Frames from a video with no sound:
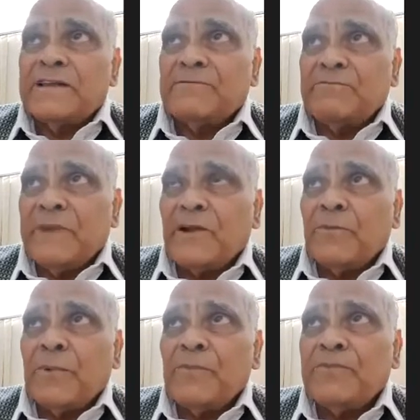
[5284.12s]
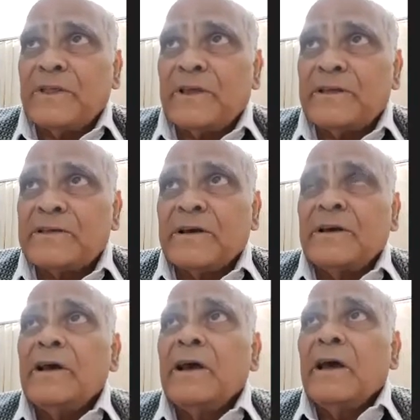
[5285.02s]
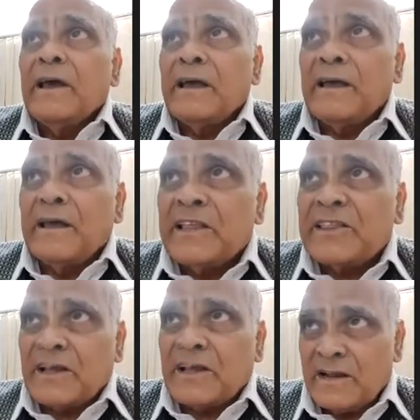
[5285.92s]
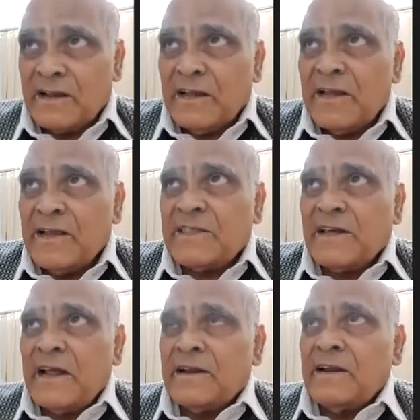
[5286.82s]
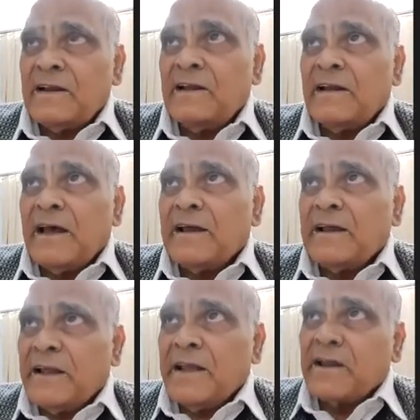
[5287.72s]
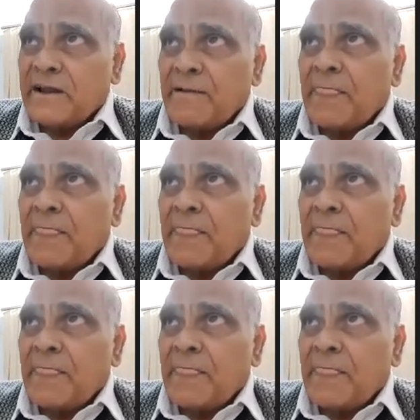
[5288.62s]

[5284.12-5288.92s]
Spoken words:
is made up of this ether and air.